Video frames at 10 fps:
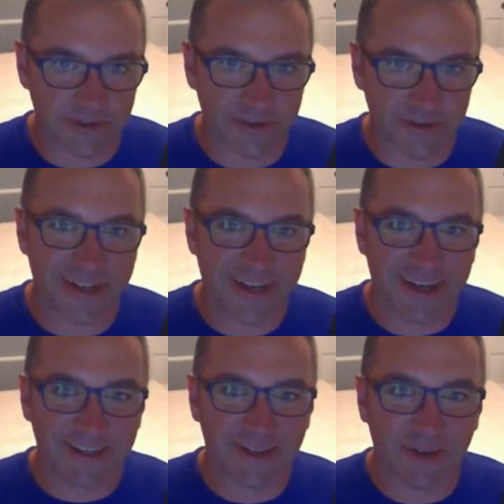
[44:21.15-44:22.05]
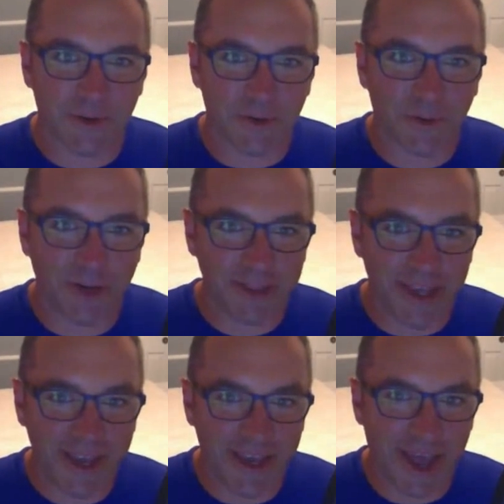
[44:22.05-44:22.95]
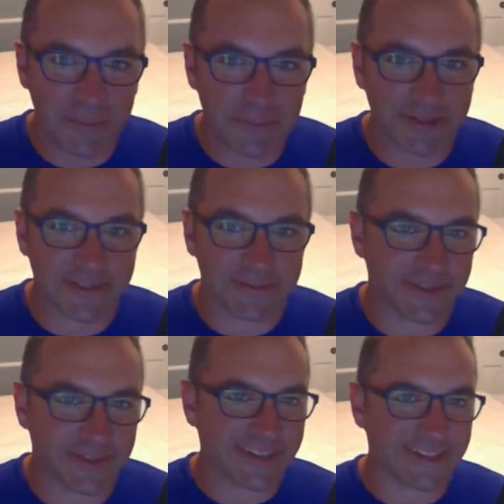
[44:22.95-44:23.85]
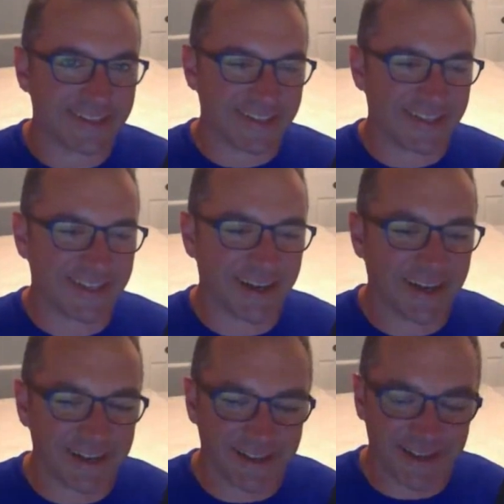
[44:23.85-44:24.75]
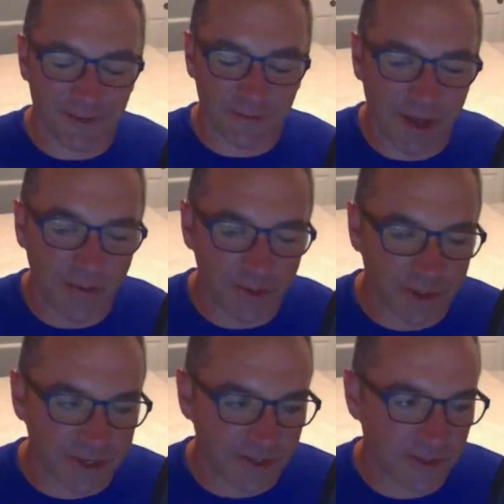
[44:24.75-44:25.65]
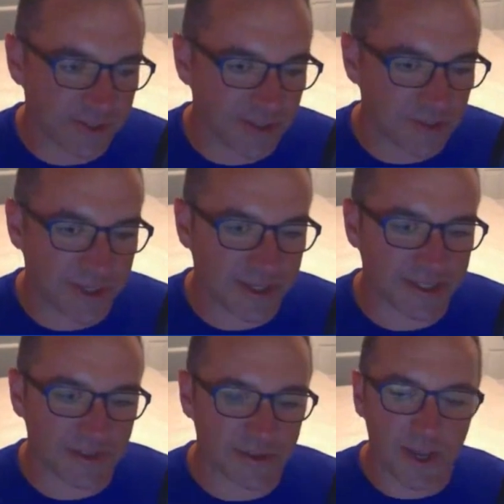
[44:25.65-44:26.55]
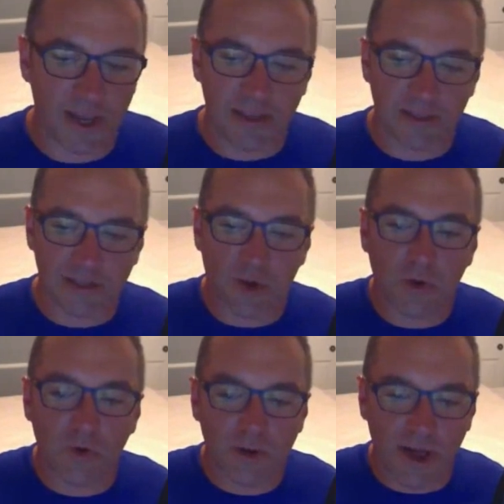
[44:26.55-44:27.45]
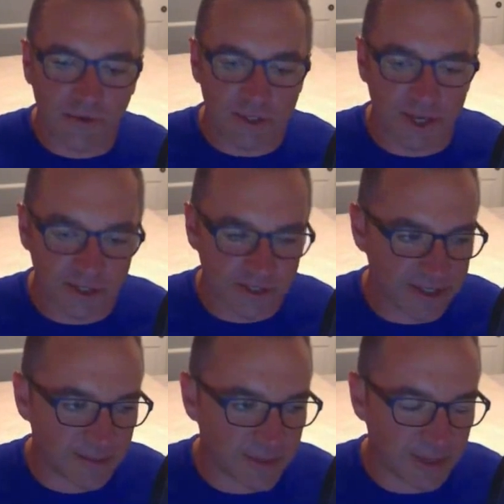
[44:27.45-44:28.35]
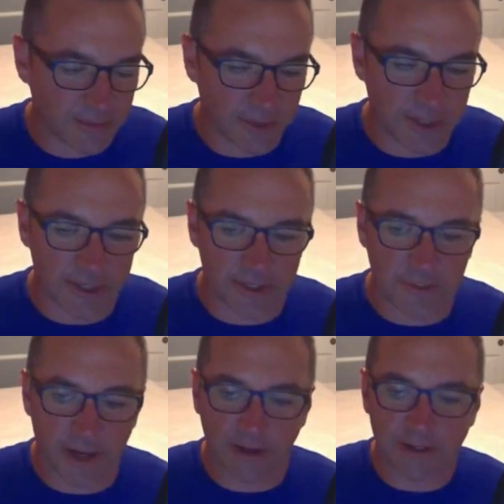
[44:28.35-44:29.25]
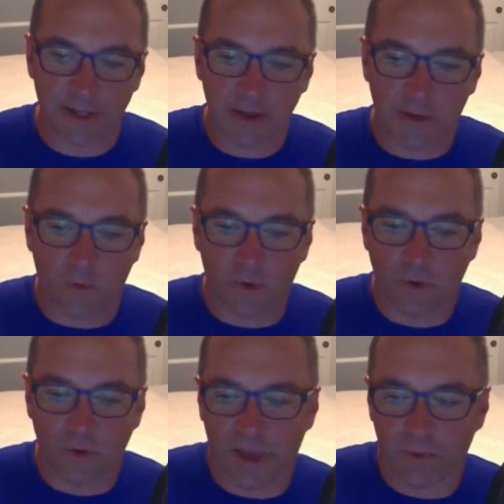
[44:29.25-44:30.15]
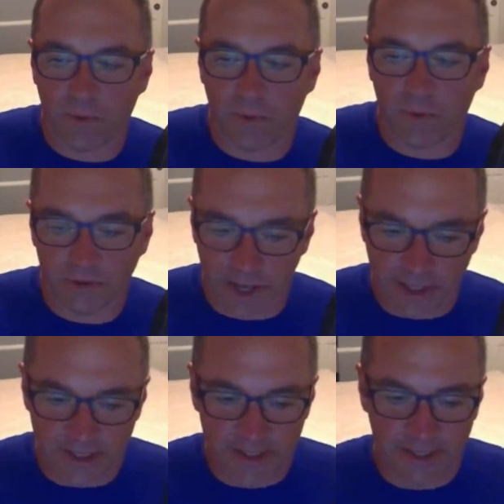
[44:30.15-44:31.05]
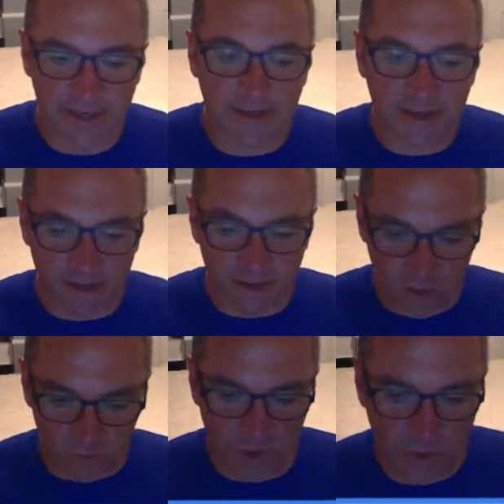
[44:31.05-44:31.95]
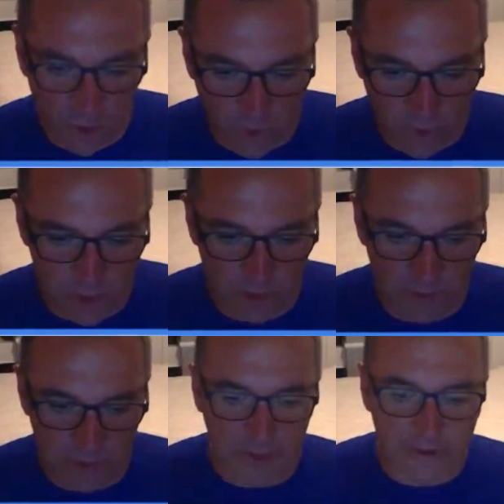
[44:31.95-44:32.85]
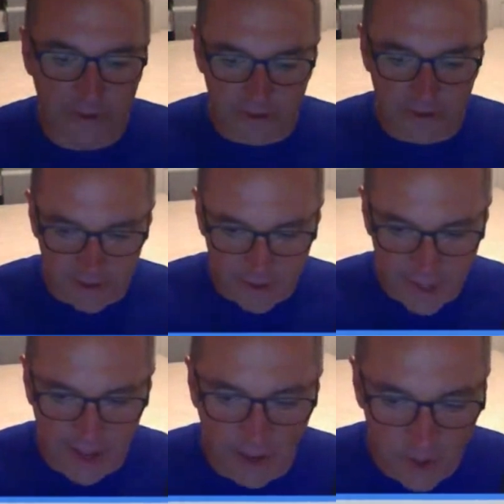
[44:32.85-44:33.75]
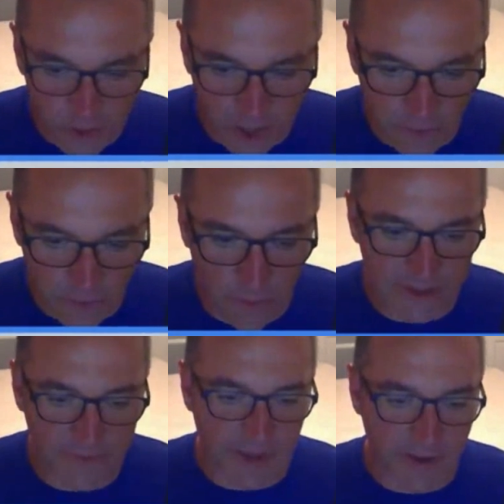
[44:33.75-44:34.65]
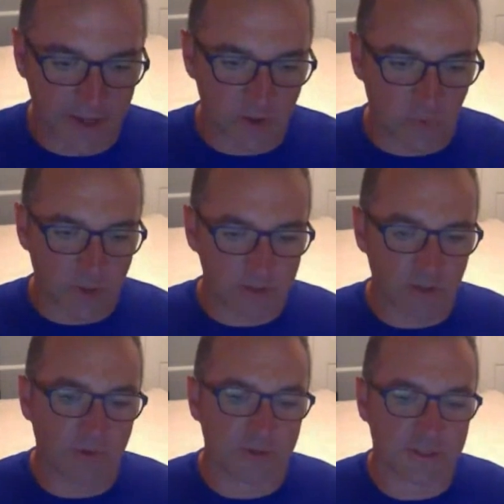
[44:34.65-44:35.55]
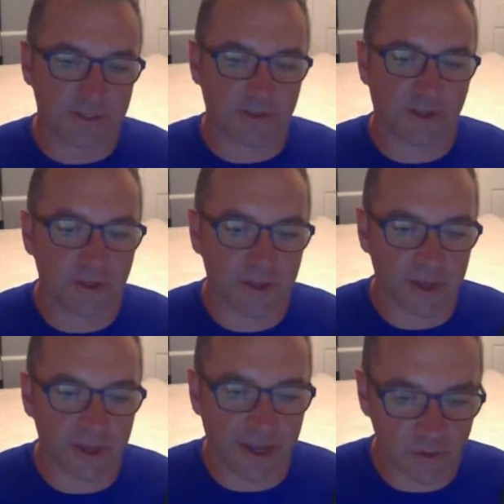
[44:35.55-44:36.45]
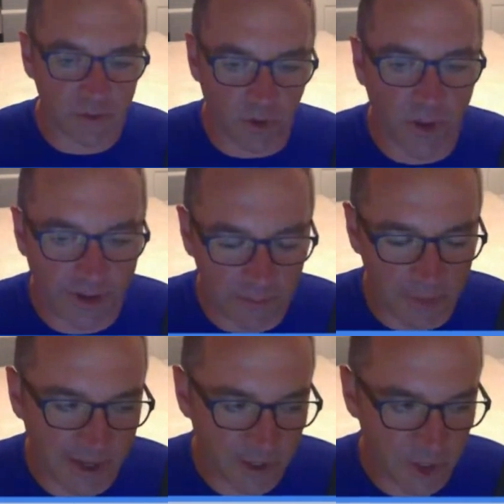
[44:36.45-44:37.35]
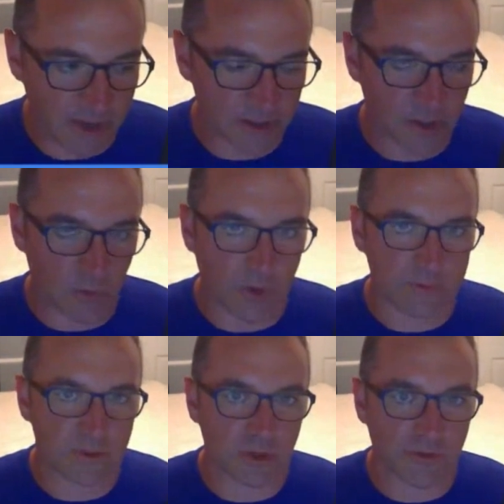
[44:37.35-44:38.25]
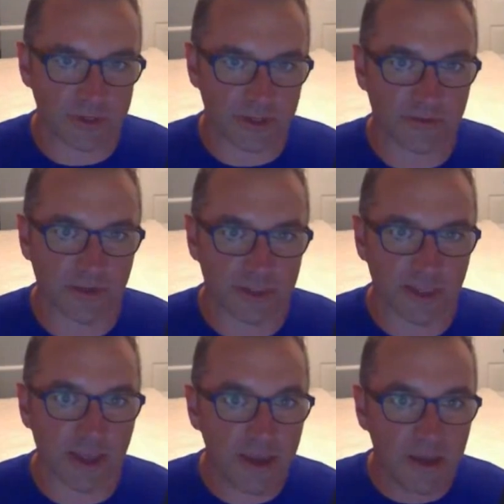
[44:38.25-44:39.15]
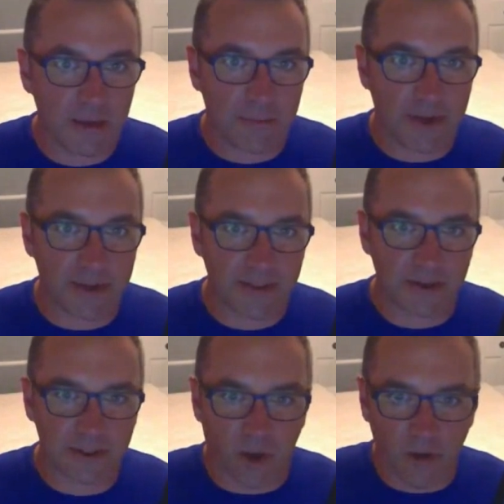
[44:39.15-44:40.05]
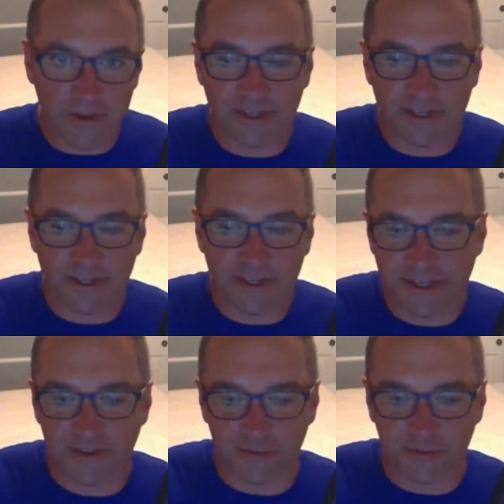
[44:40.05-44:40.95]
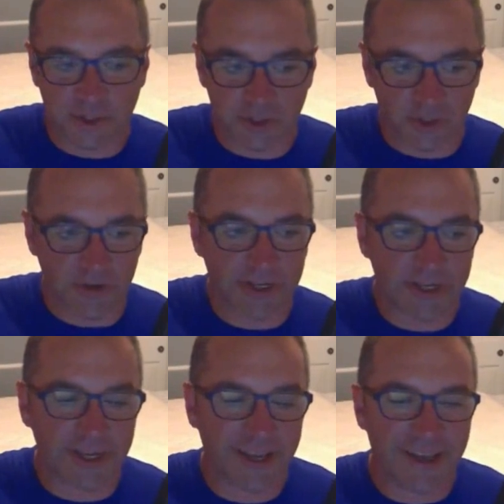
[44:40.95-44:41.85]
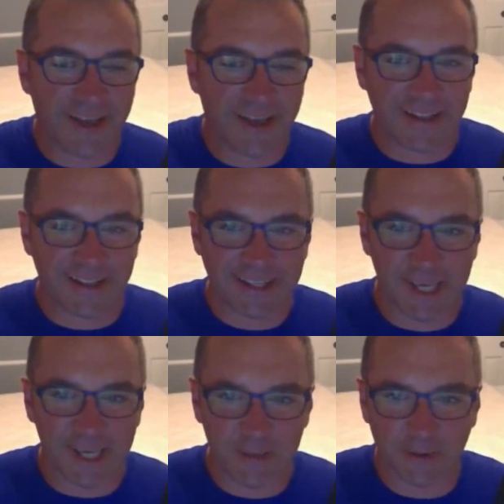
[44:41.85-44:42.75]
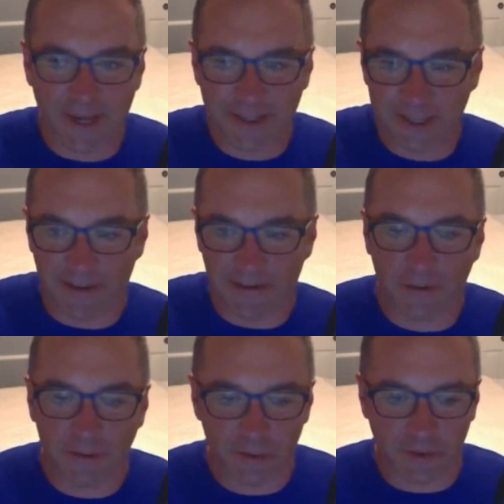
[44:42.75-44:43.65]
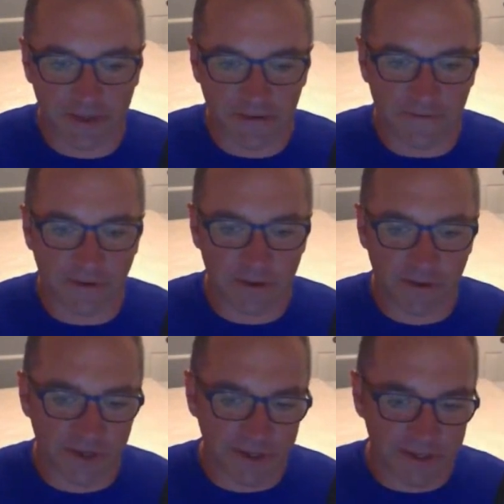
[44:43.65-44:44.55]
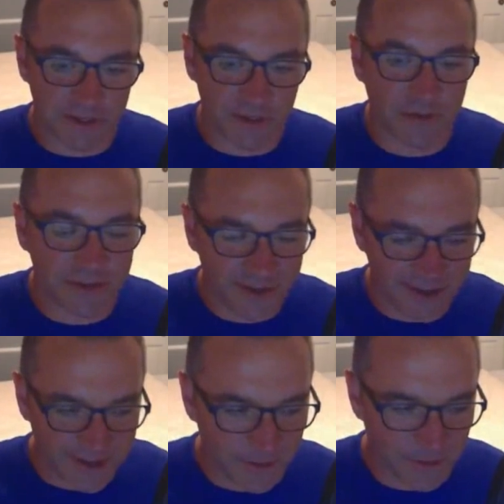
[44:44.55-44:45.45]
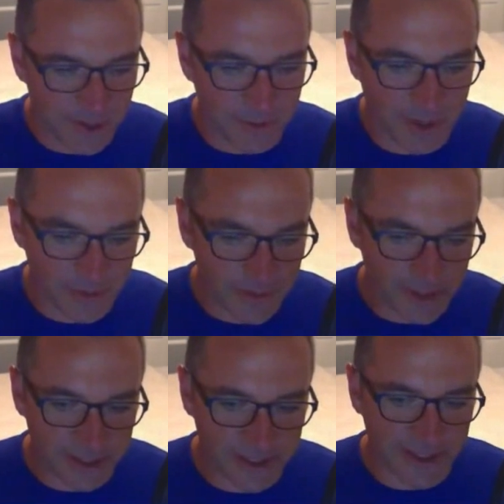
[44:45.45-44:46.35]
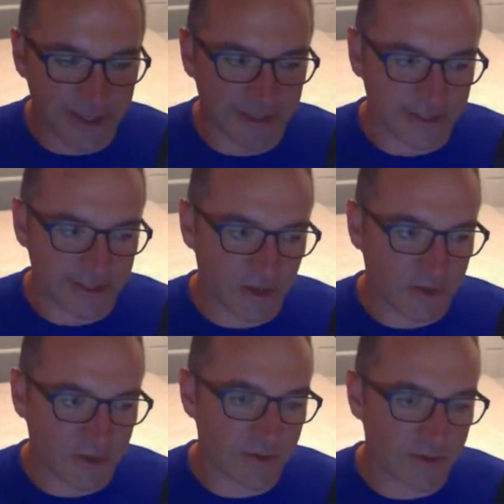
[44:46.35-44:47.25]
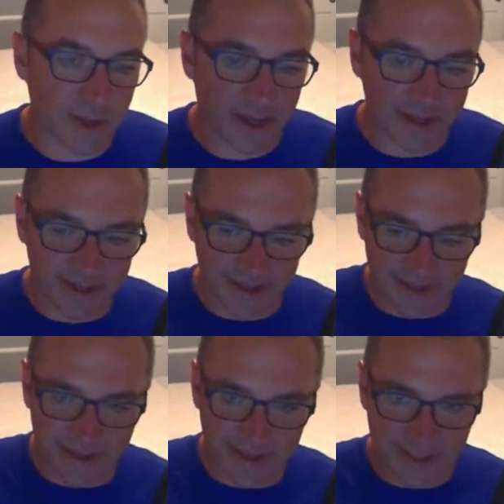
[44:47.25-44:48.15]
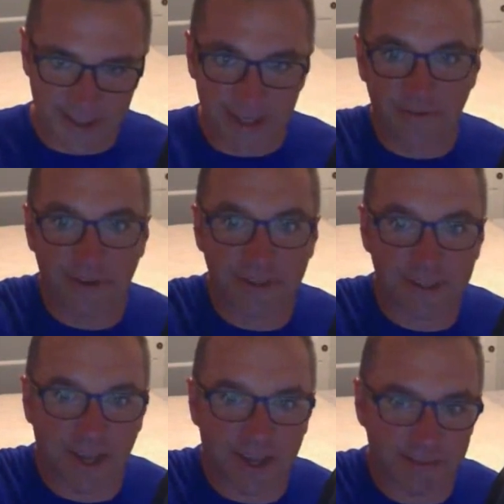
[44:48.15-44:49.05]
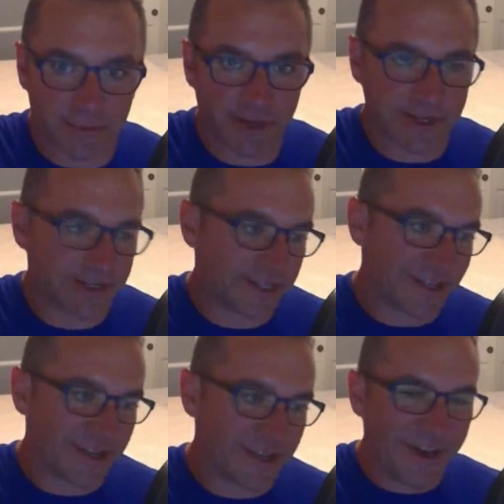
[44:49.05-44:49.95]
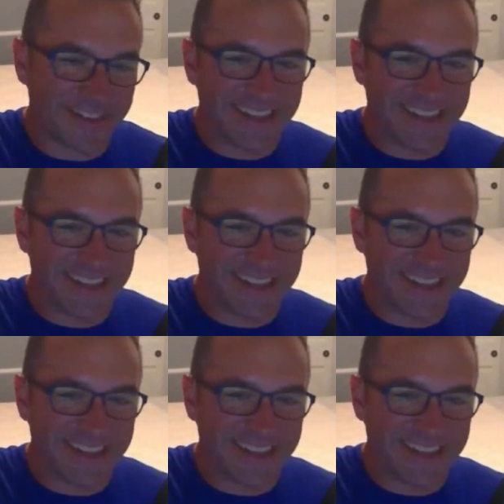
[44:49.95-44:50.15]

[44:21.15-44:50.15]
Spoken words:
So what the heck happened? And it becomes really interesting because there's this whole conversation needs to take place about, okay, well, yes, you built the web server, but now you have a way to validate the web server is still healthy, and you know how to make a change to the web server and stuff like that. But there's all these phases of maturity, And I see people get to that first one and get frustrated. So, for anybody who's listening that's going through that, Steve has got plenty to say about this.